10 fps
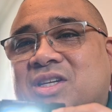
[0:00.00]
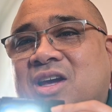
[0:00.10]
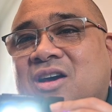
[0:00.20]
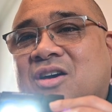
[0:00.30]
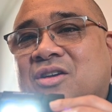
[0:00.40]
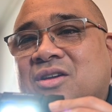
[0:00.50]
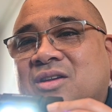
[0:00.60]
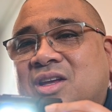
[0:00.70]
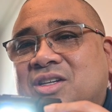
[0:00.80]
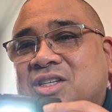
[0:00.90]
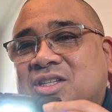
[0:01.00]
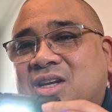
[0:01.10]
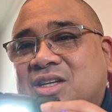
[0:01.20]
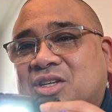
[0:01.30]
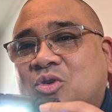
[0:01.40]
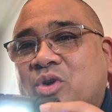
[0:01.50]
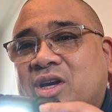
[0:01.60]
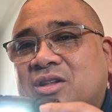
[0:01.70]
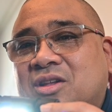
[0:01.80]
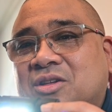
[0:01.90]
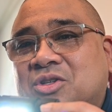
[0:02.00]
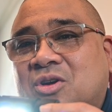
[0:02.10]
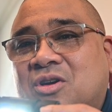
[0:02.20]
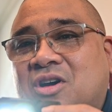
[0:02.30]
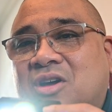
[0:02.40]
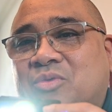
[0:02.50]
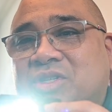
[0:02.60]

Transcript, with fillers: down, it just has a quick little turn on,